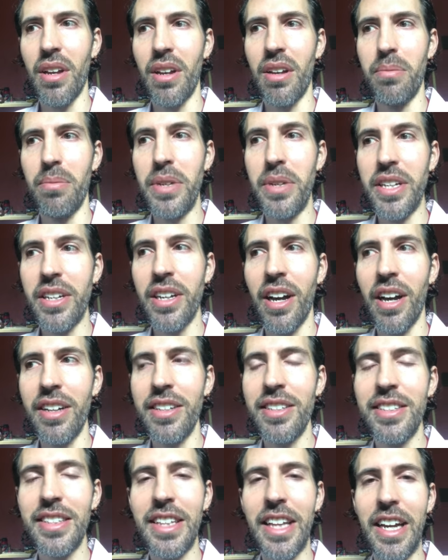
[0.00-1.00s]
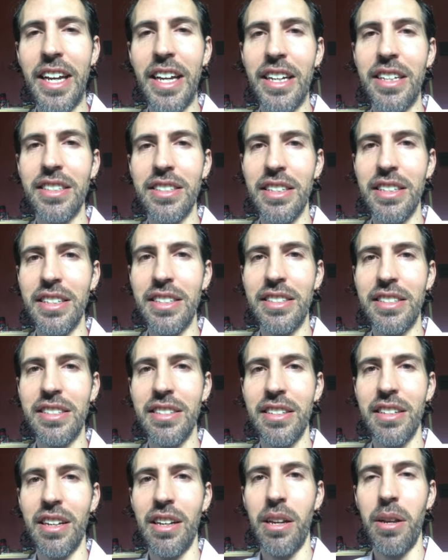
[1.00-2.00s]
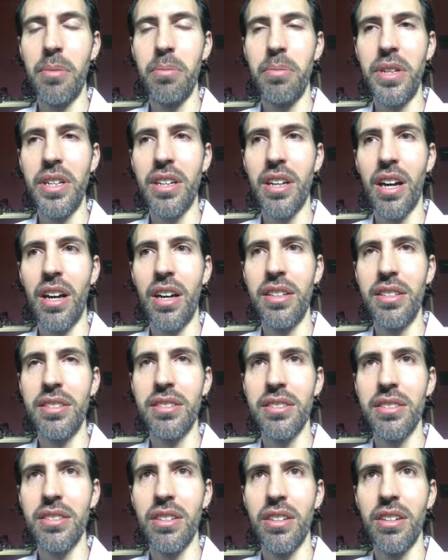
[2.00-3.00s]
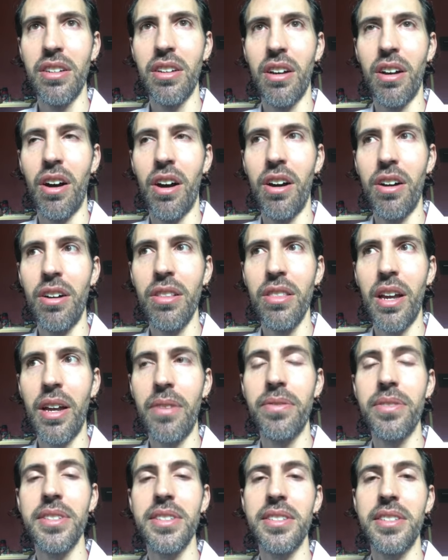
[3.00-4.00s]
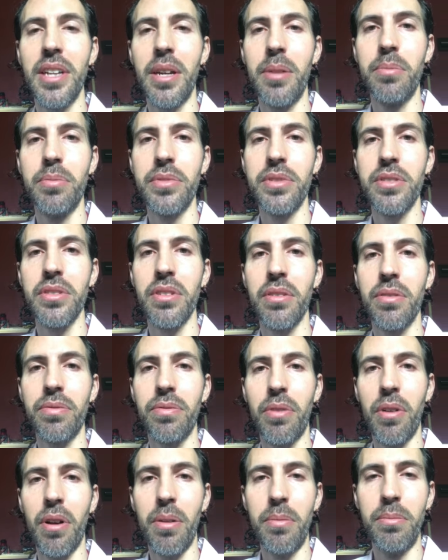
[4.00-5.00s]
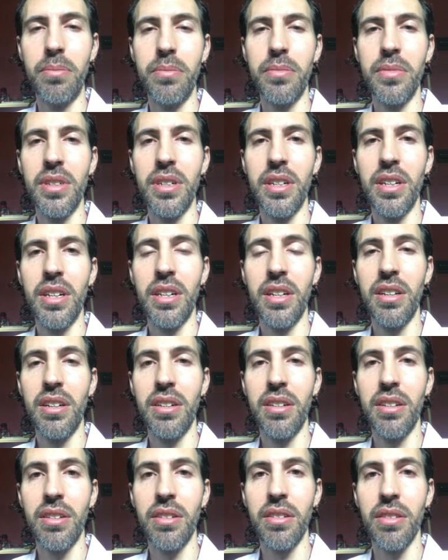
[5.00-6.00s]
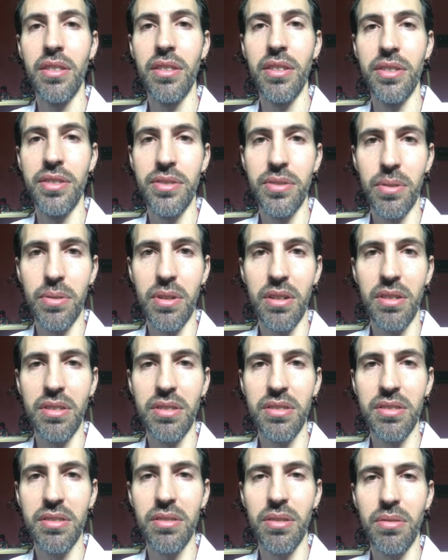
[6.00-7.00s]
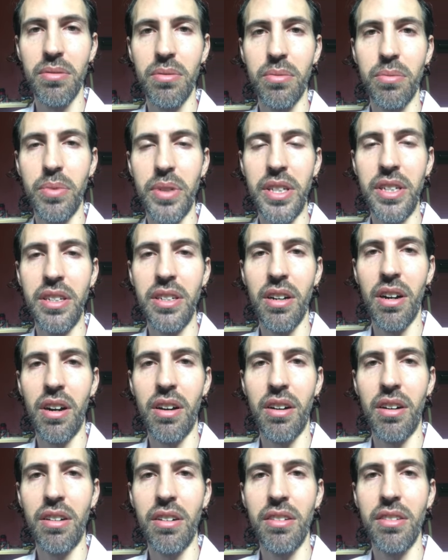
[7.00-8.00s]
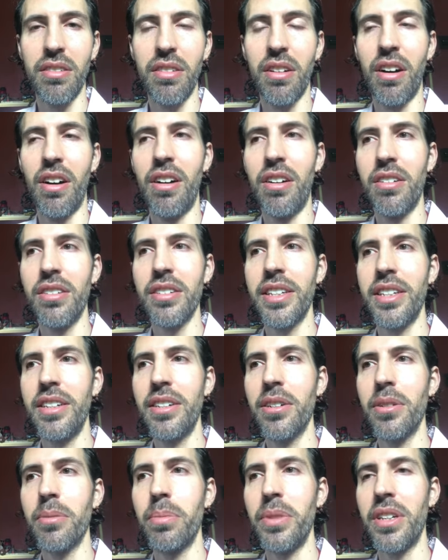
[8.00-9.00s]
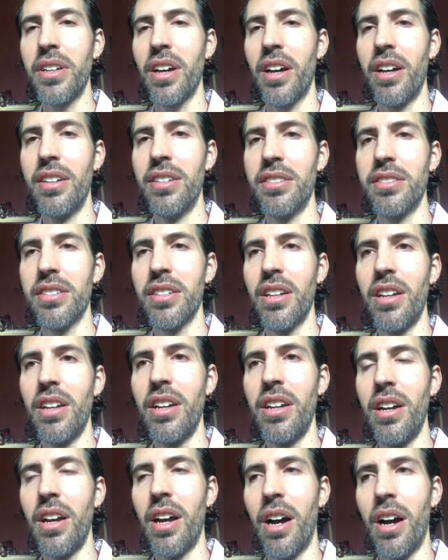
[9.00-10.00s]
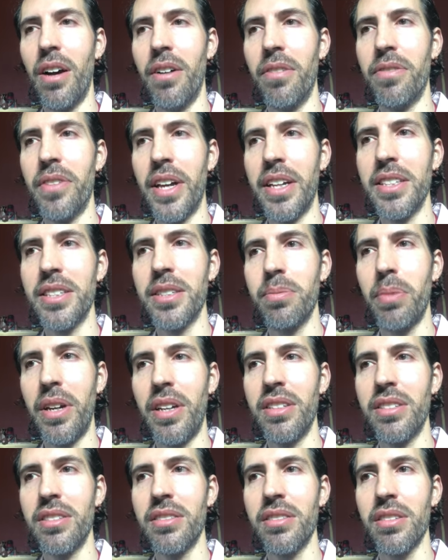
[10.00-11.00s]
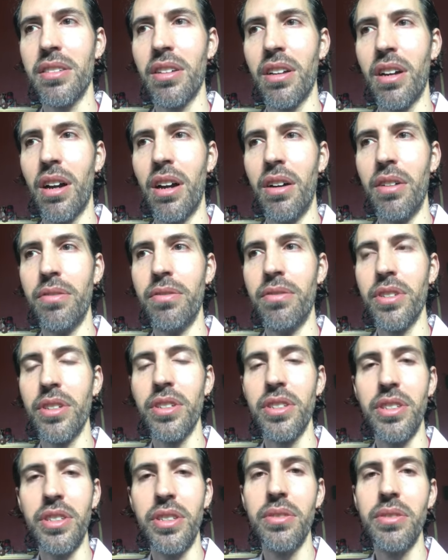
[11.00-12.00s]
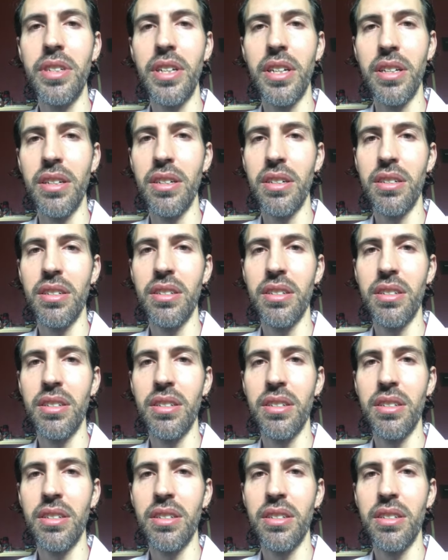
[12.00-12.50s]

Because they exist, because all life stems from the source, we are all here because of that space of union